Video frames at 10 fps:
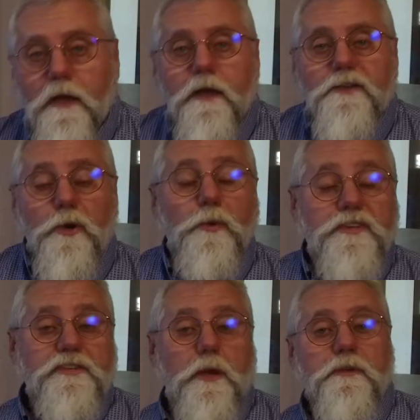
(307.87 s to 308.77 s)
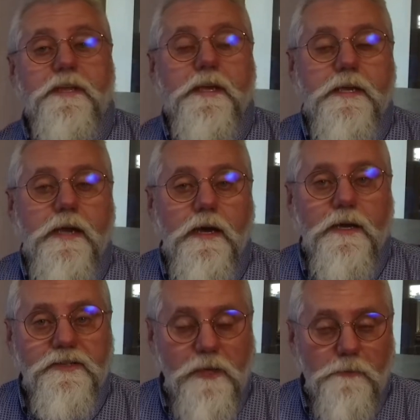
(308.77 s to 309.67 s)
So with some of the
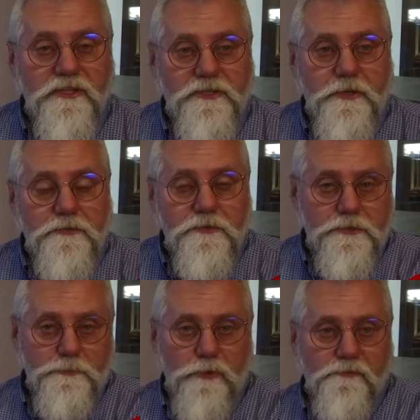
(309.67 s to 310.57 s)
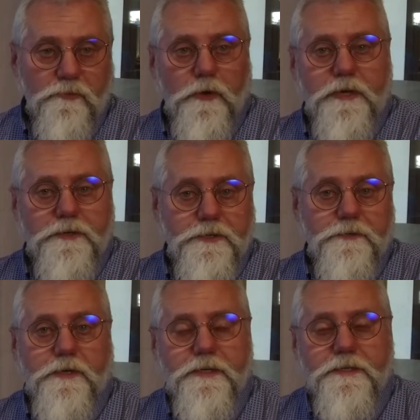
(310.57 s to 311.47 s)
uh, some of the students preferring
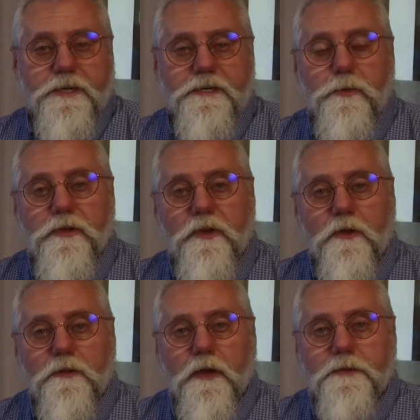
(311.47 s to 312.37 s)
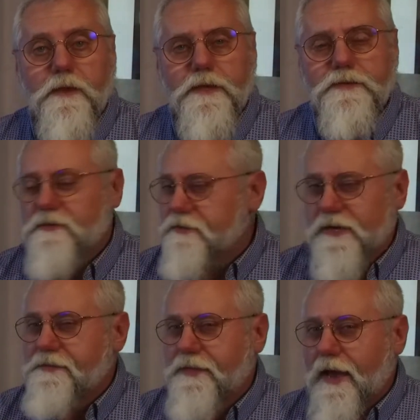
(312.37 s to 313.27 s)
to continue with online lessons,
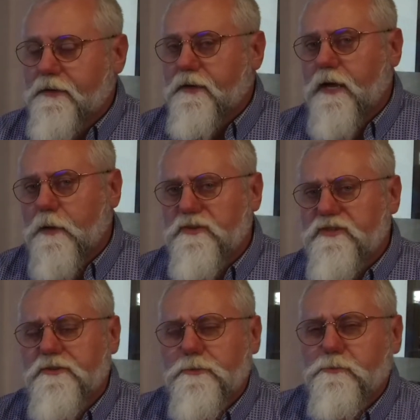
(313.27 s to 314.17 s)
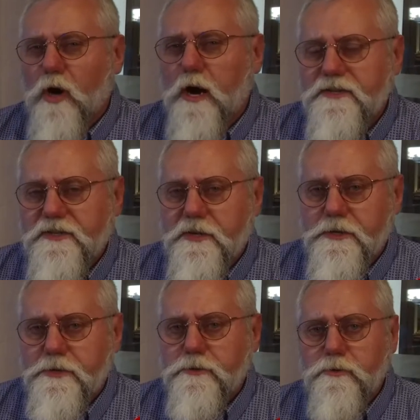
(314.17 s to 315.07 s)
did that come as a surprise to
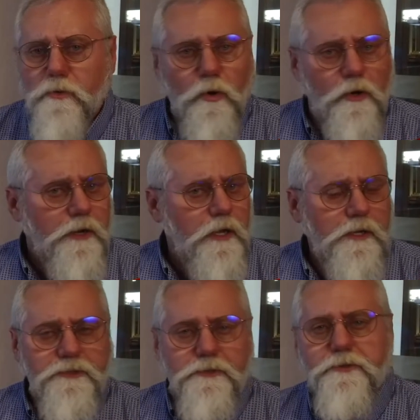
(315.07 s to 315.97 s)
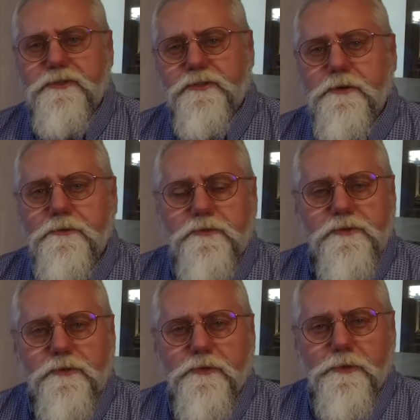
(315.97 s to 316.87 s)
you or to the
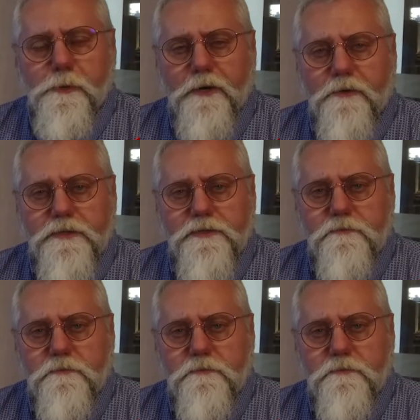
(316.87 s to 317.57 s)
students or their parents?